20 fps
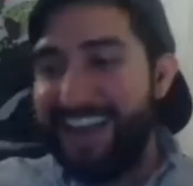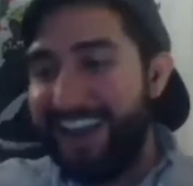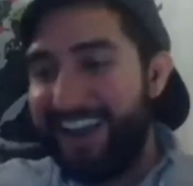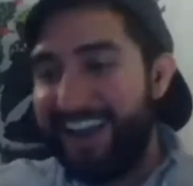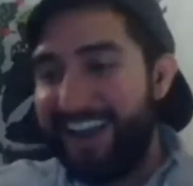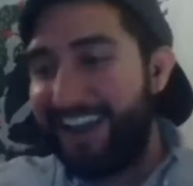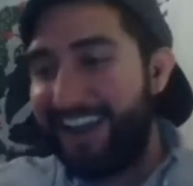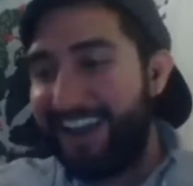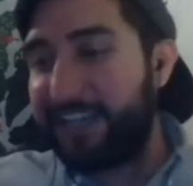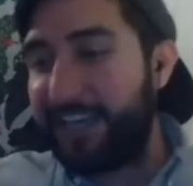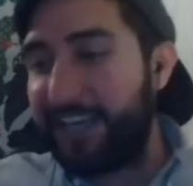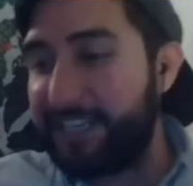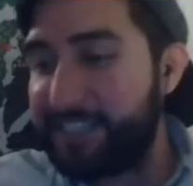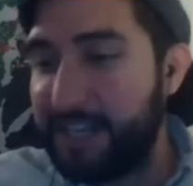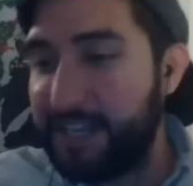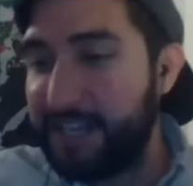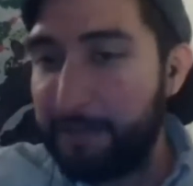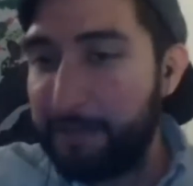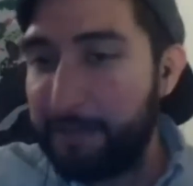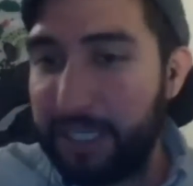right,
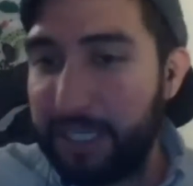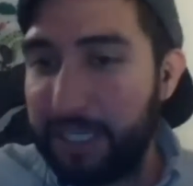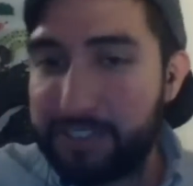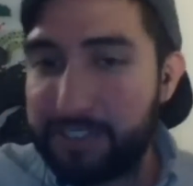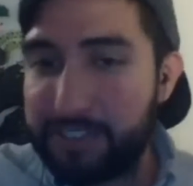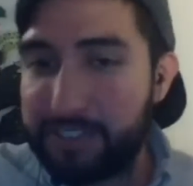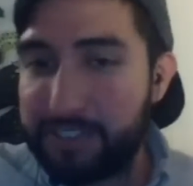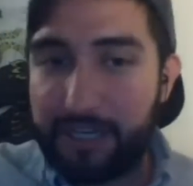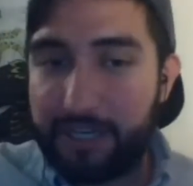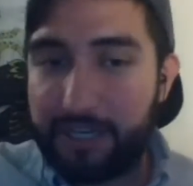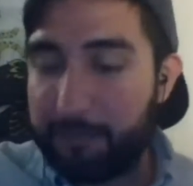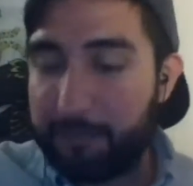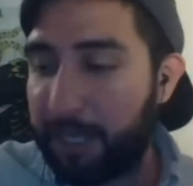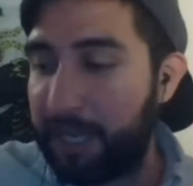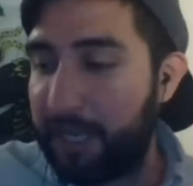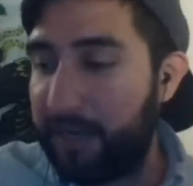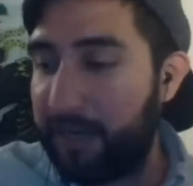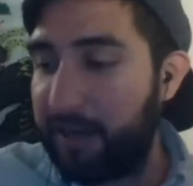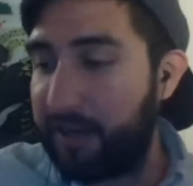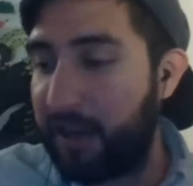guys. Let's talk
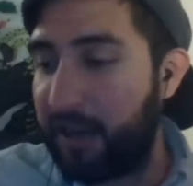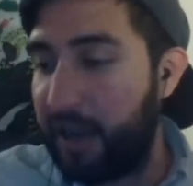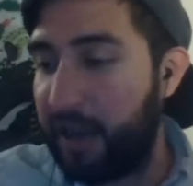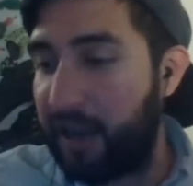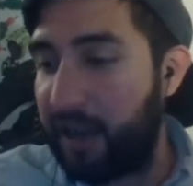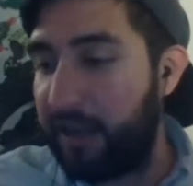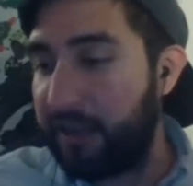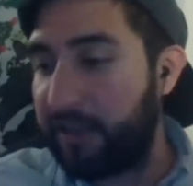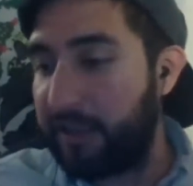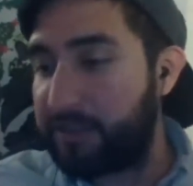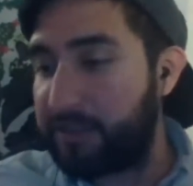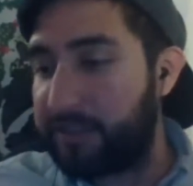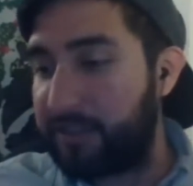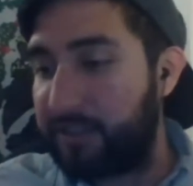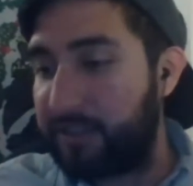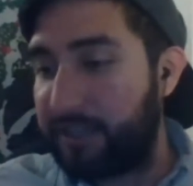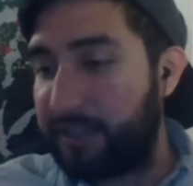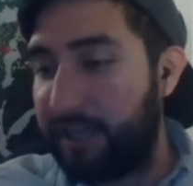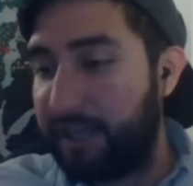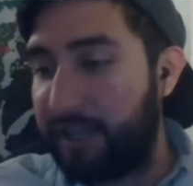about. Let's
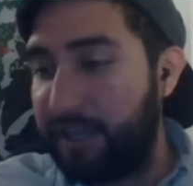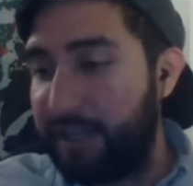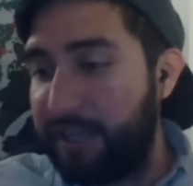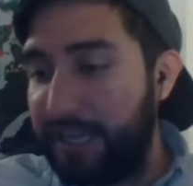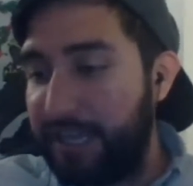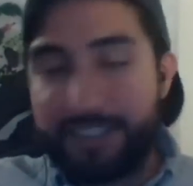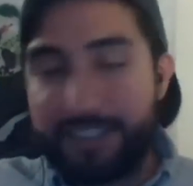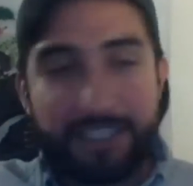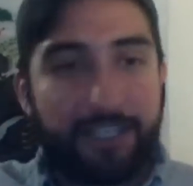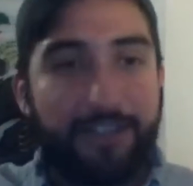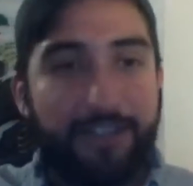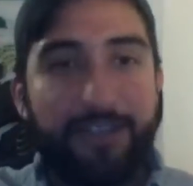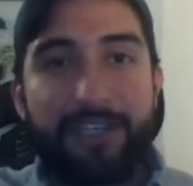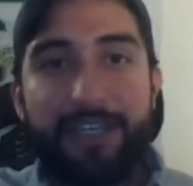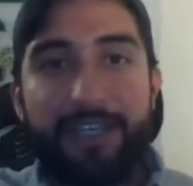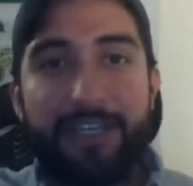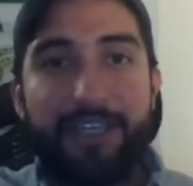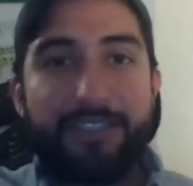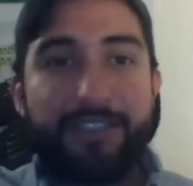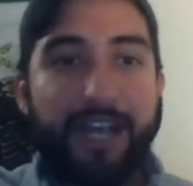look instead of
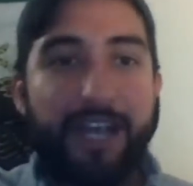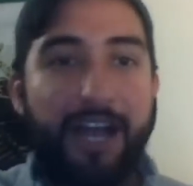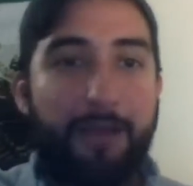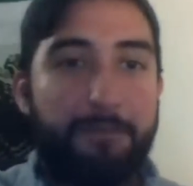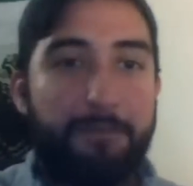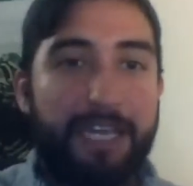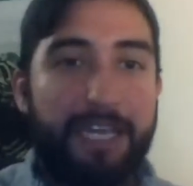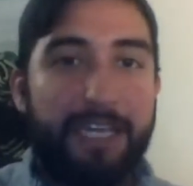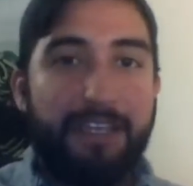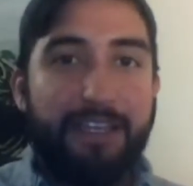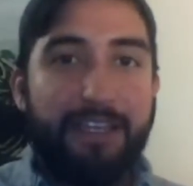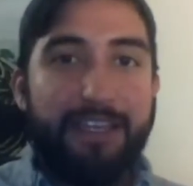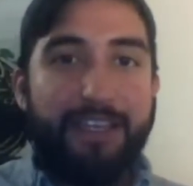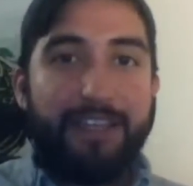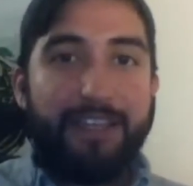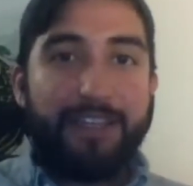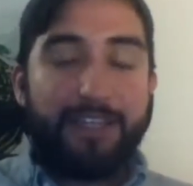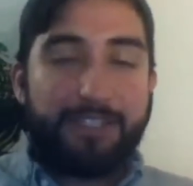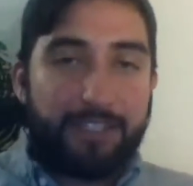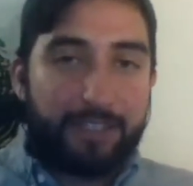looking at the top 8.
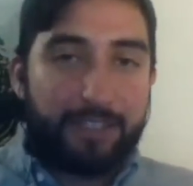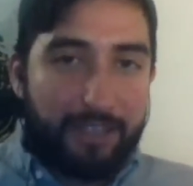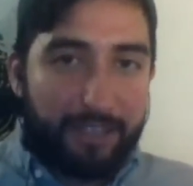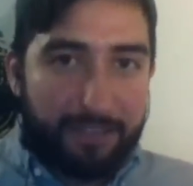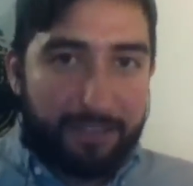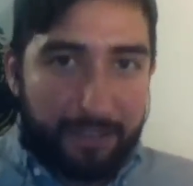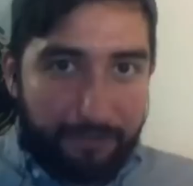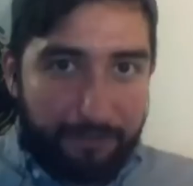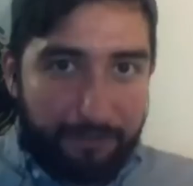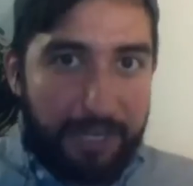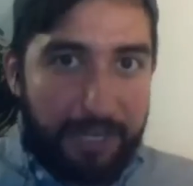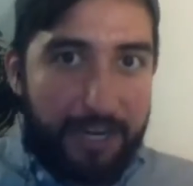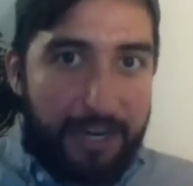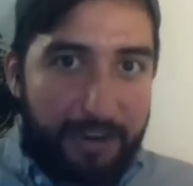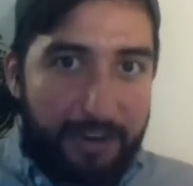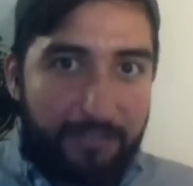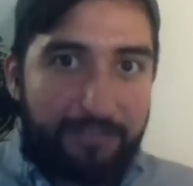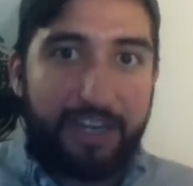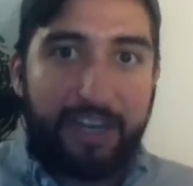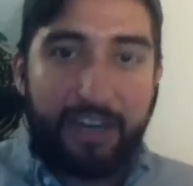Let's look at the
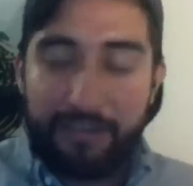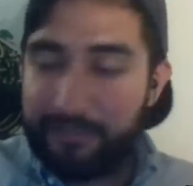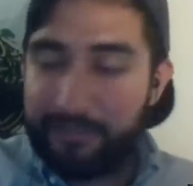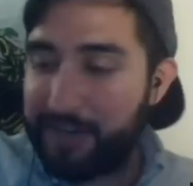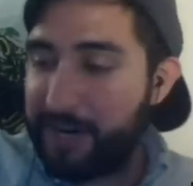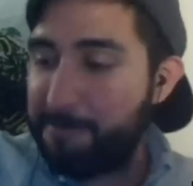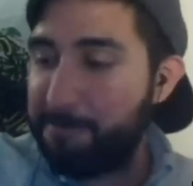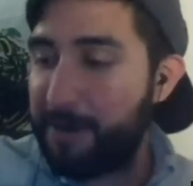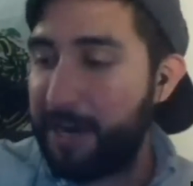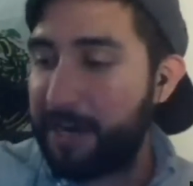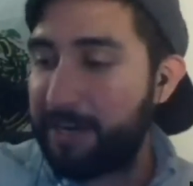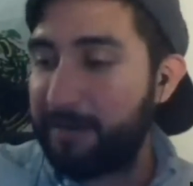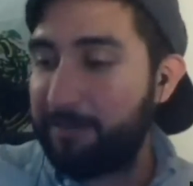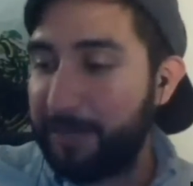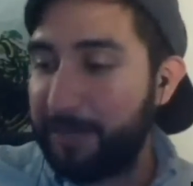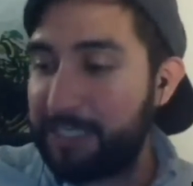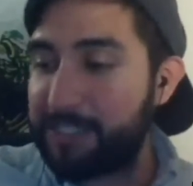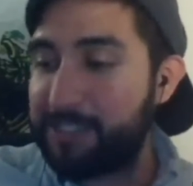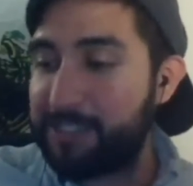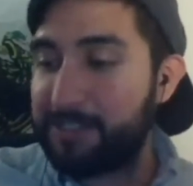very, very, very bottom.
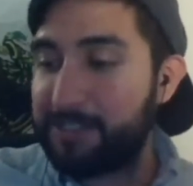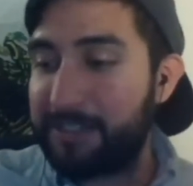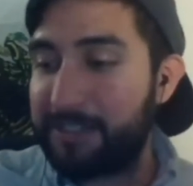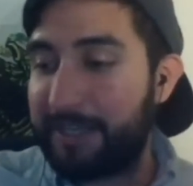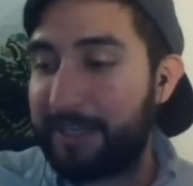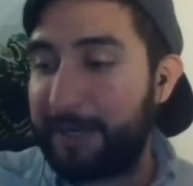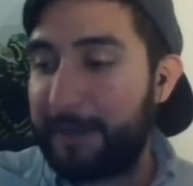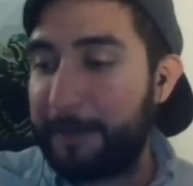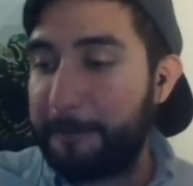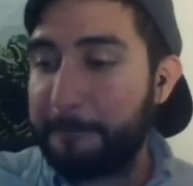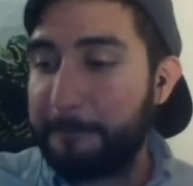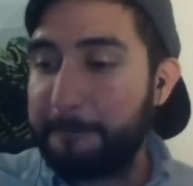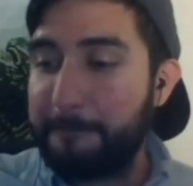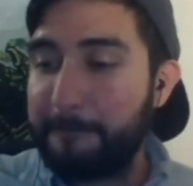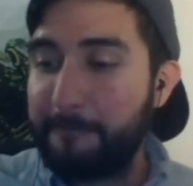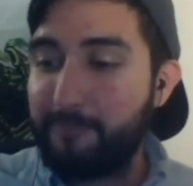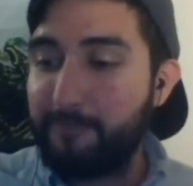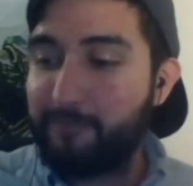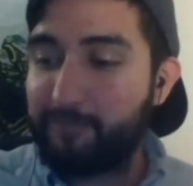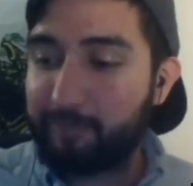Let's look at
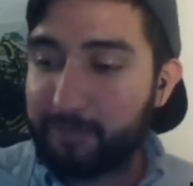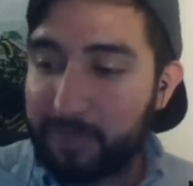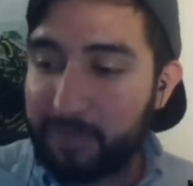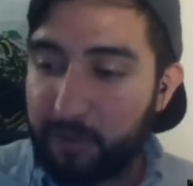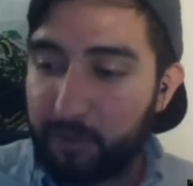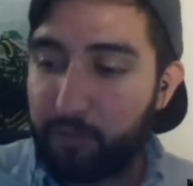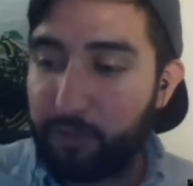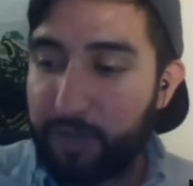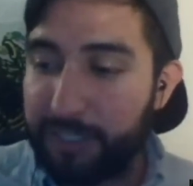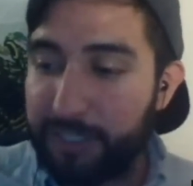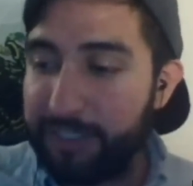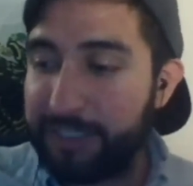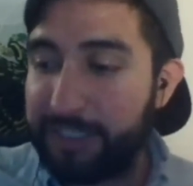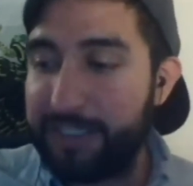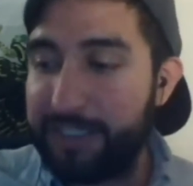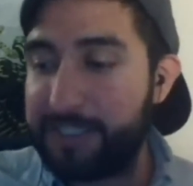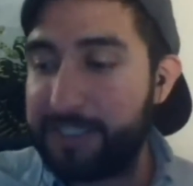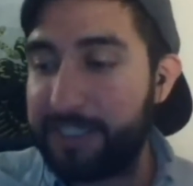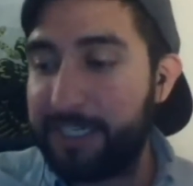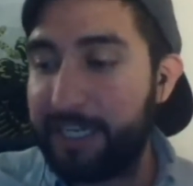the
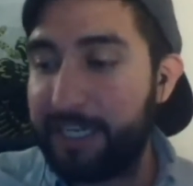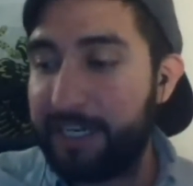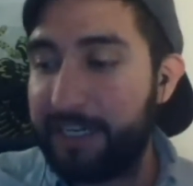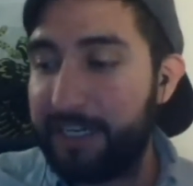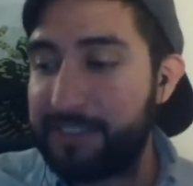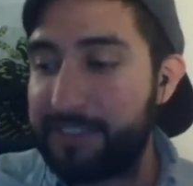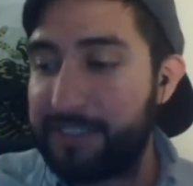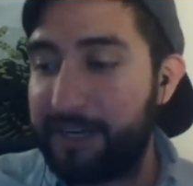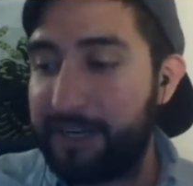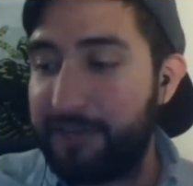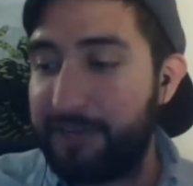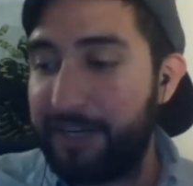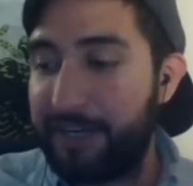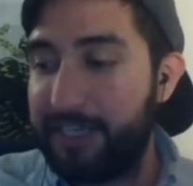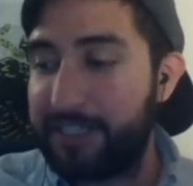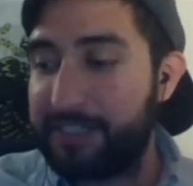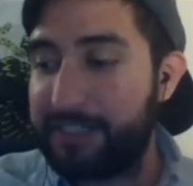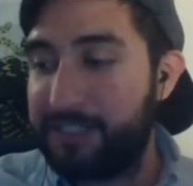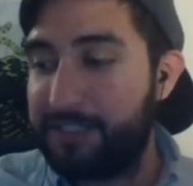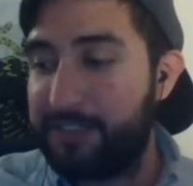relegation candidates, and I'm gonna
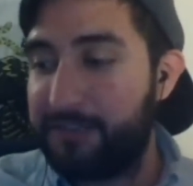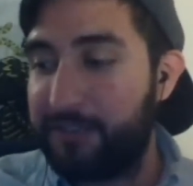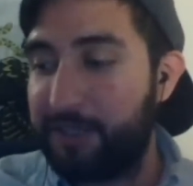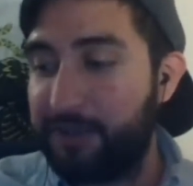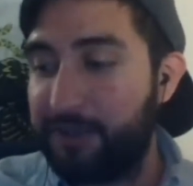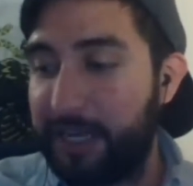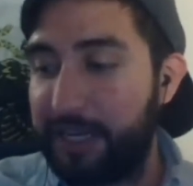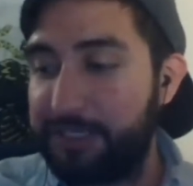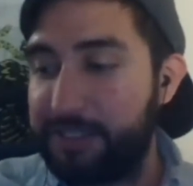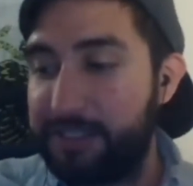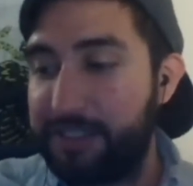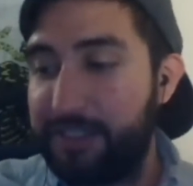ask each of you guys.